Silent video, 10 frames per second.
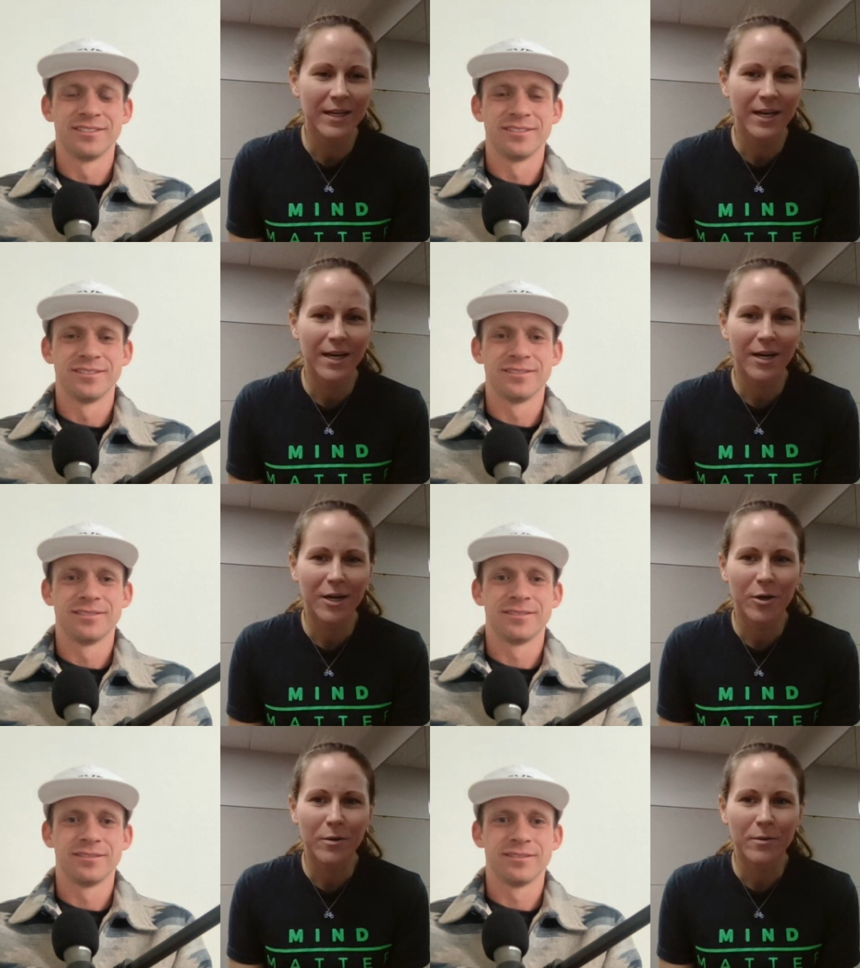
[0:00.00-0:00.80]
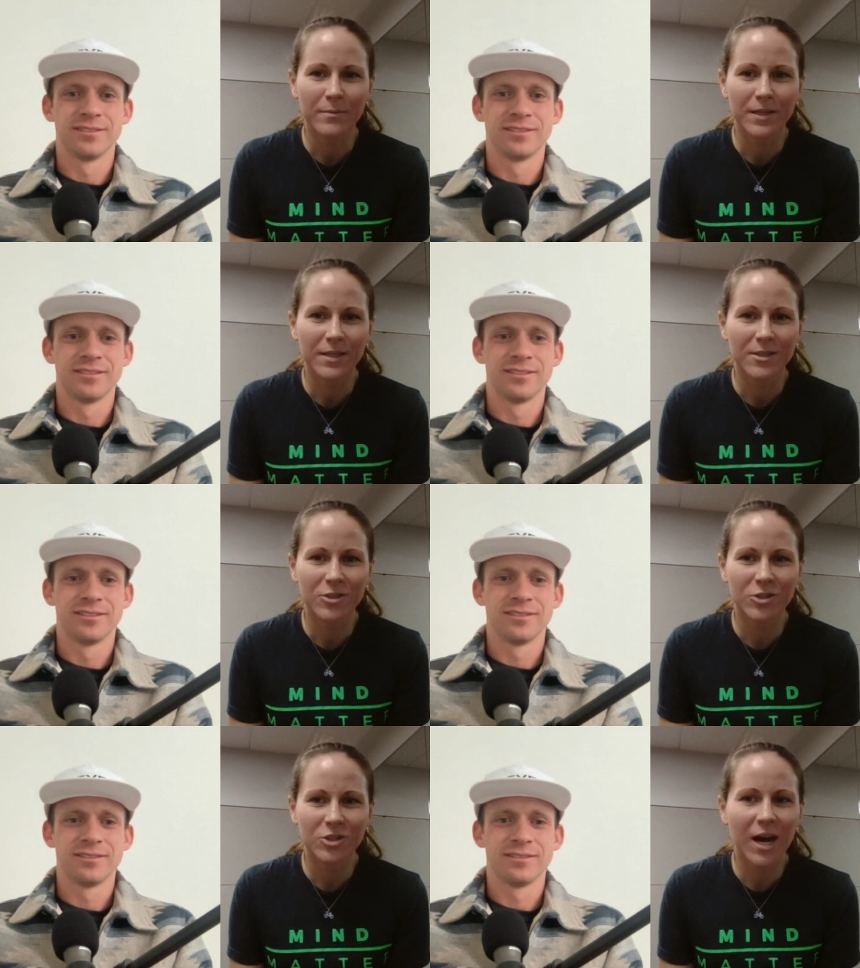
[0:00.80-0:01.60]
Speaker 1: Um,
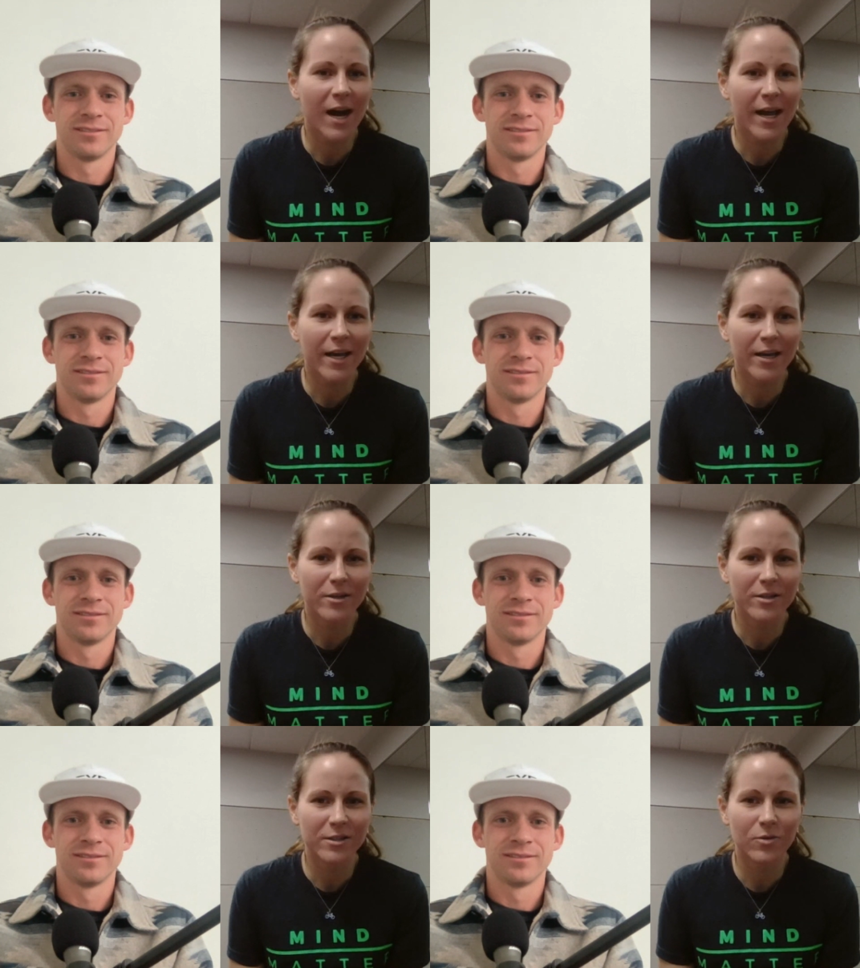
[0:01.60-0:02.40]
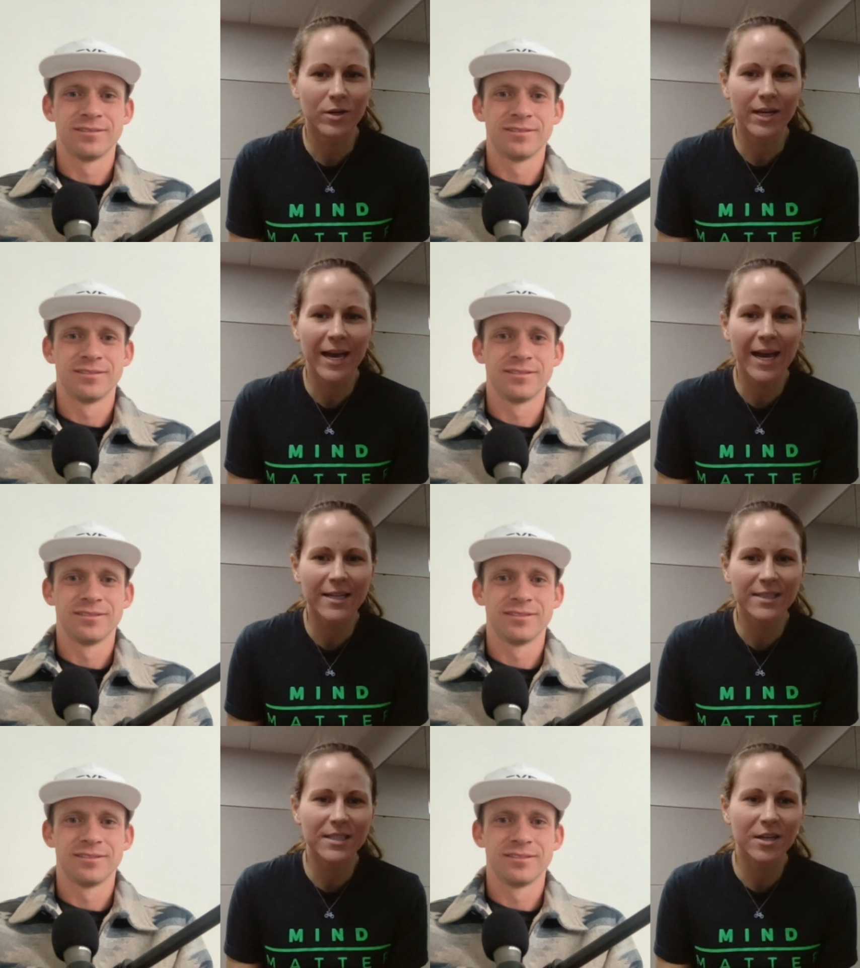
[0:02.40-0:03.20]
it's try underscore cat,
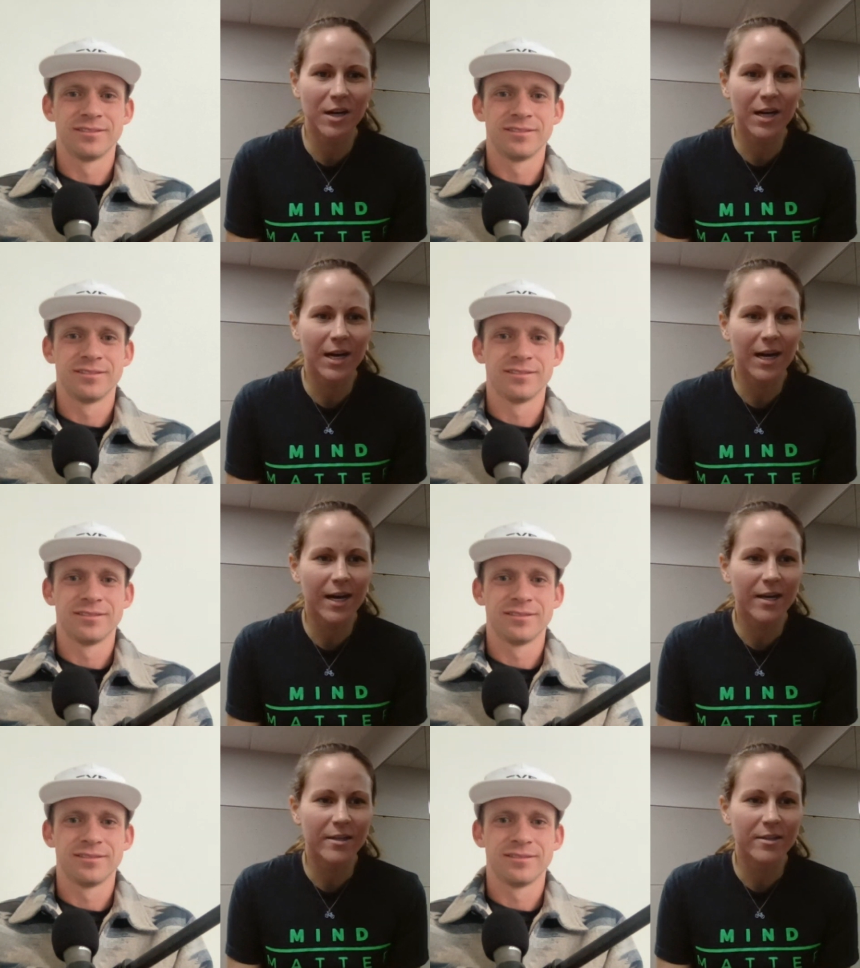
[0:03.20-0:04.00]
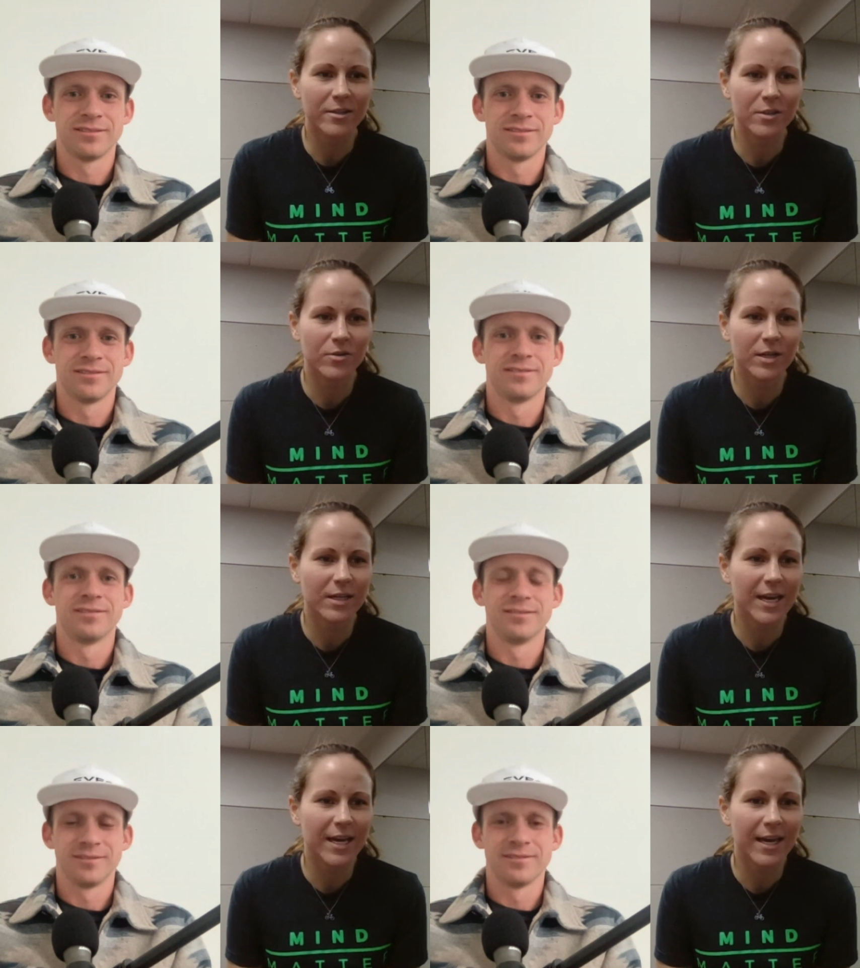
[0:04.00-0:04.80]
T R I underscore
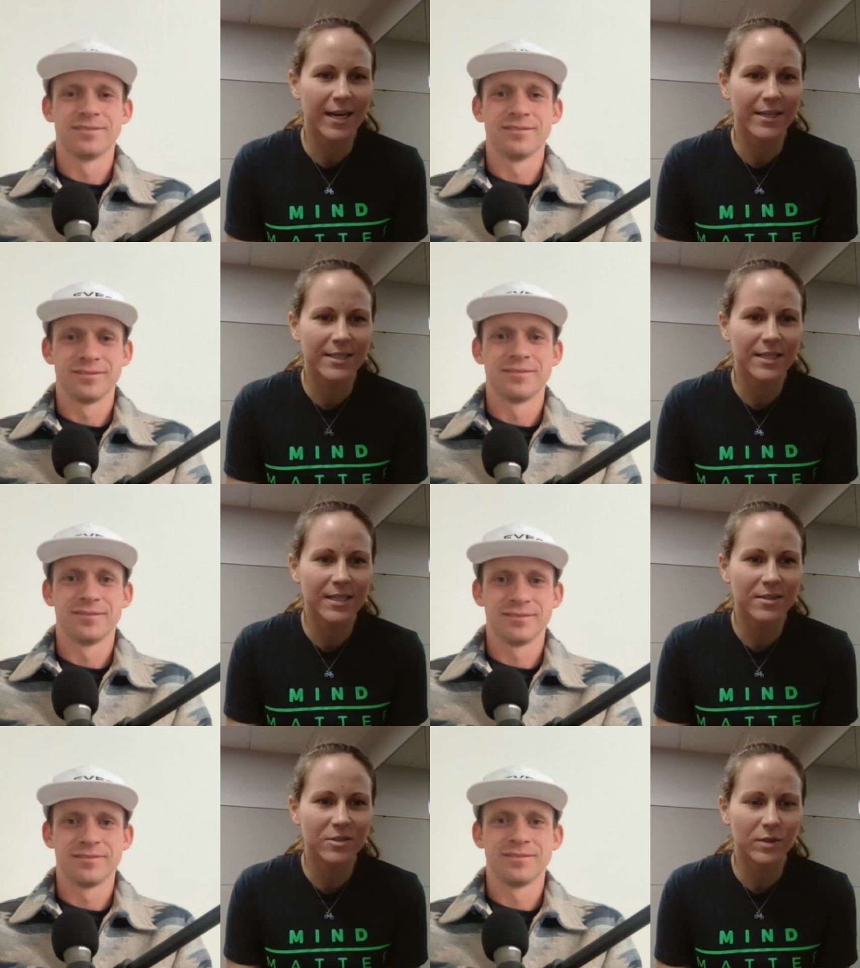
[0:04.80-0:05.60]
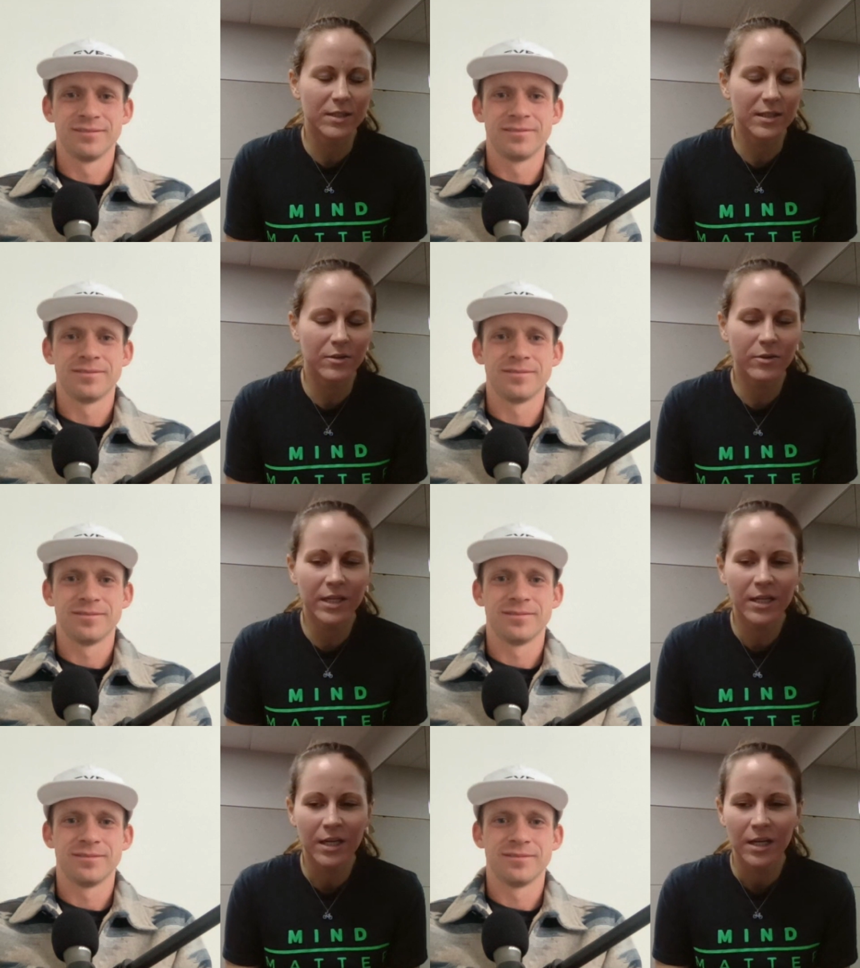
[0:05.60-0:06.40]
K A T 23.